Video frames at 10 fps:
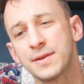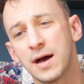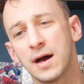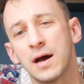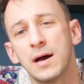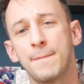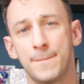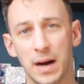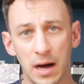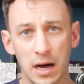da
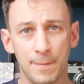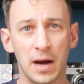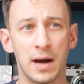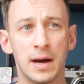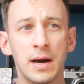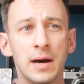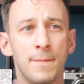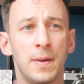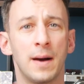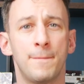ba ba
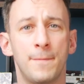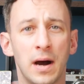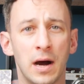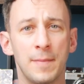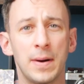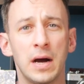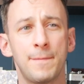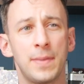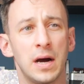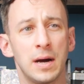ba ba ba
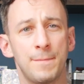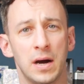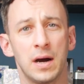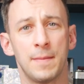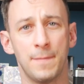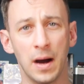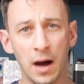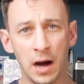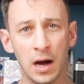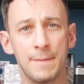ba ba
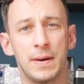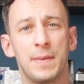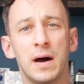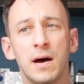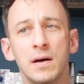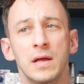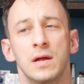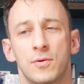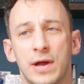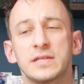ba ba ba,
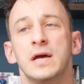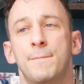right?